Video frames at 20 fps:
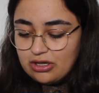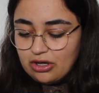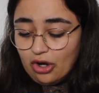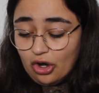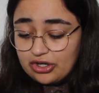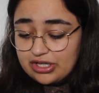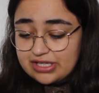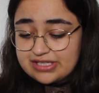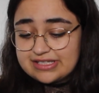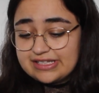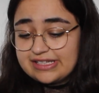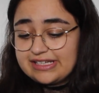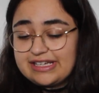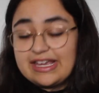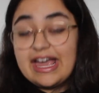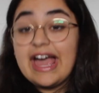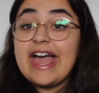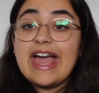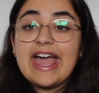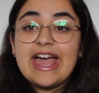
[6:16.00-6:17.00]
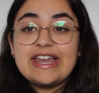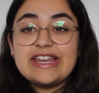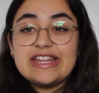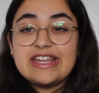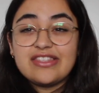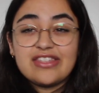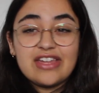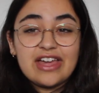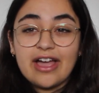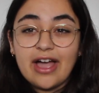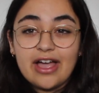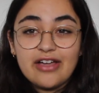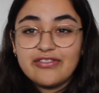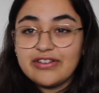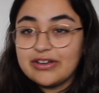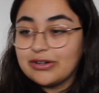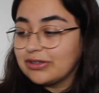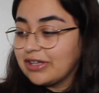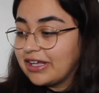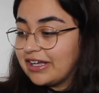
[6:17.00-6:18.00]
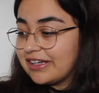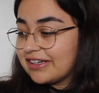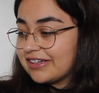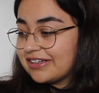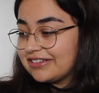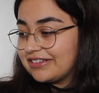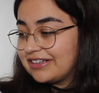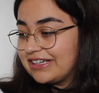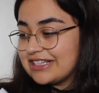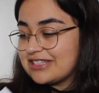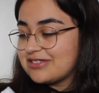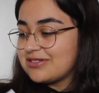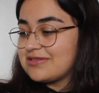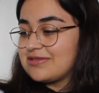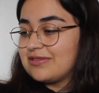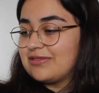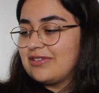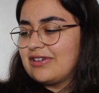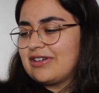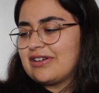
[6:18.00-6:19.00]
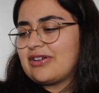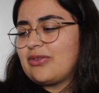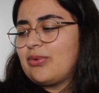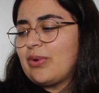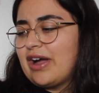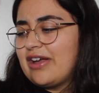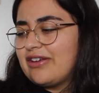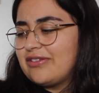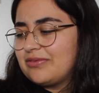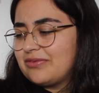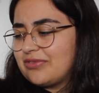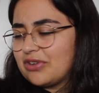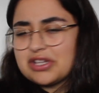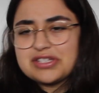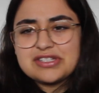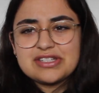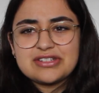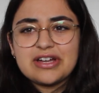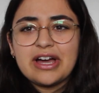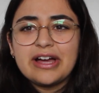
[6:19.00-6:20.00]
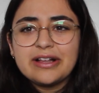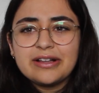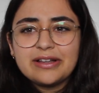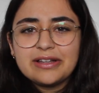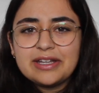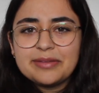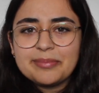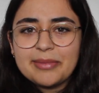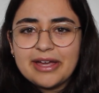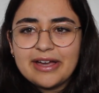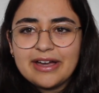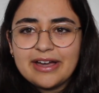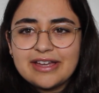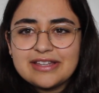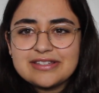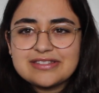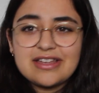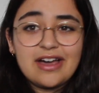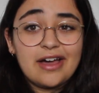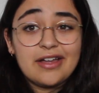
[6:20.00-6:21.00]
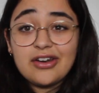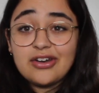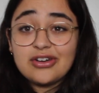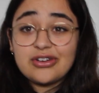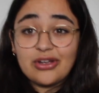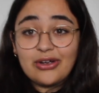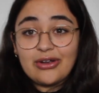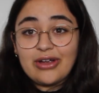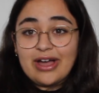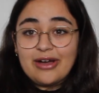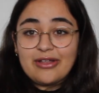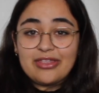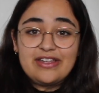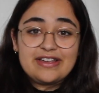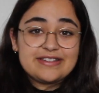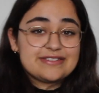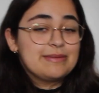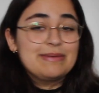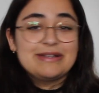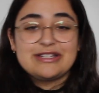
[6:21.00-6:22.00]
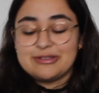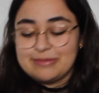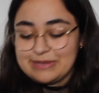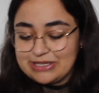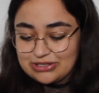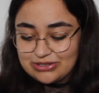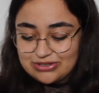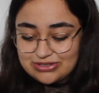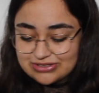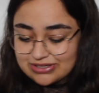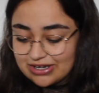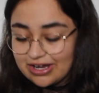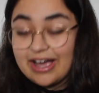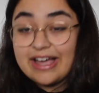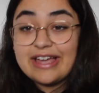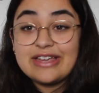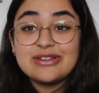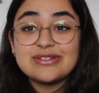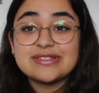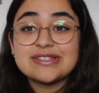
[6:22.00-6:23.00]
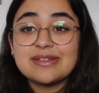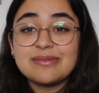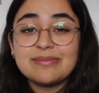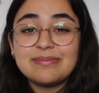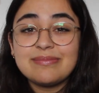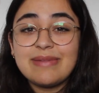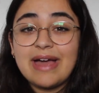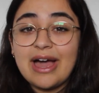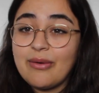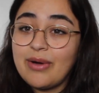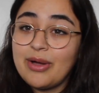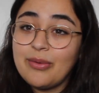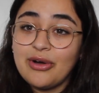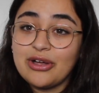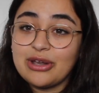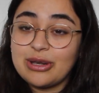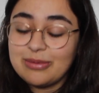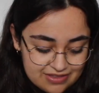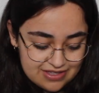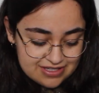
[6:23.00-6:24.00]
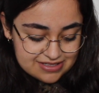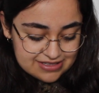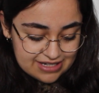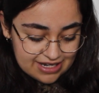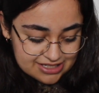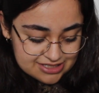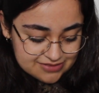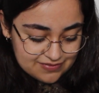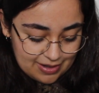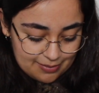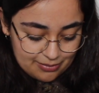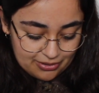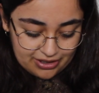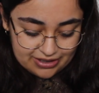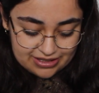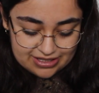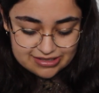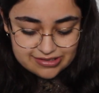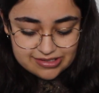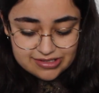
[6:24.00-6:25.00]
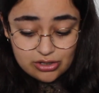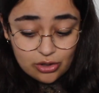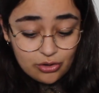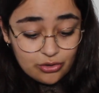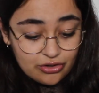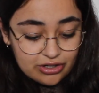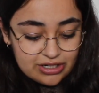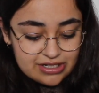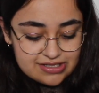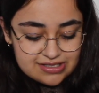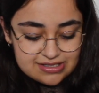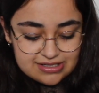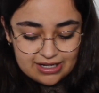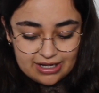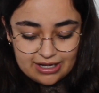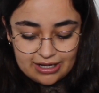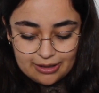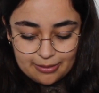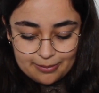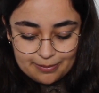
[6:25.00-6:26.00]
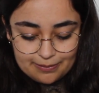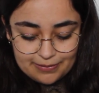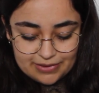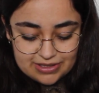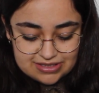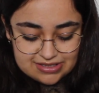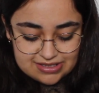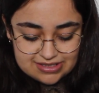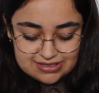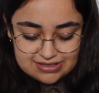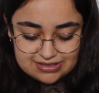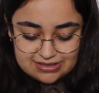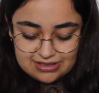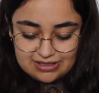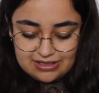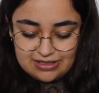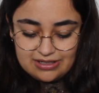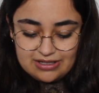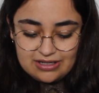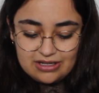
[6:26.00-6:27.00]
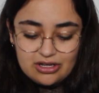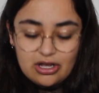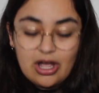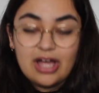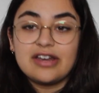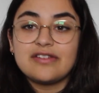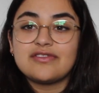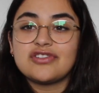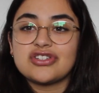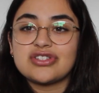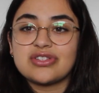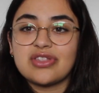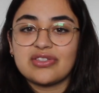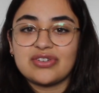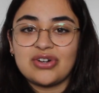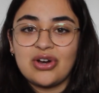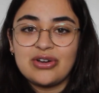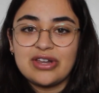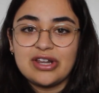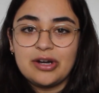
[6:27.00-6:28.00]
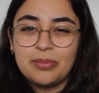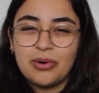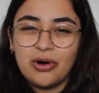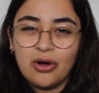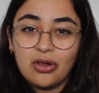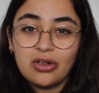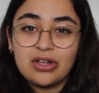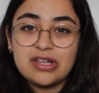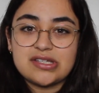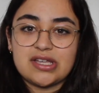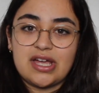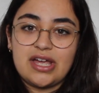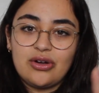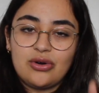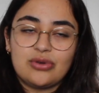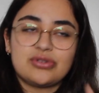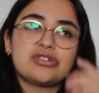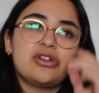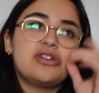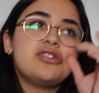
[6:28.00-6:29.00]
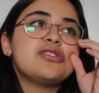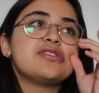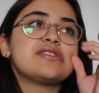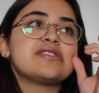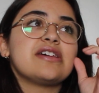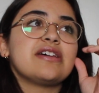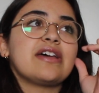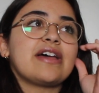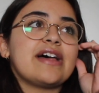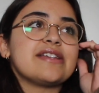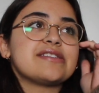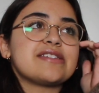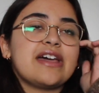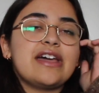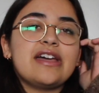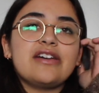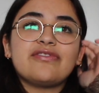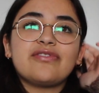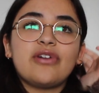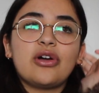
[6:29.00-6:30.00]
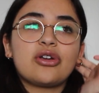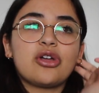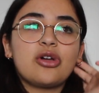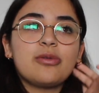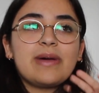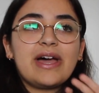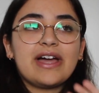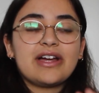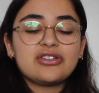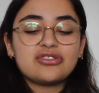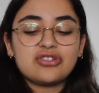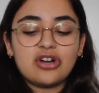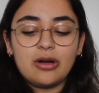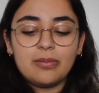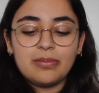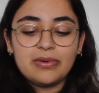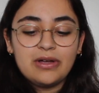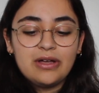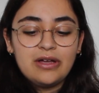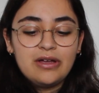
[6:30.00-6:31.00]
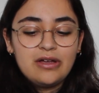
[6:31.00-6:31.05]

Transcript: honestly anything. I feel like it's quite versatile in my eyes. I don't know how things are meant to be used. I use them how I want. This next fabric is so creased. It's kind of just thrown in a ball because I also used it as a photo backdrop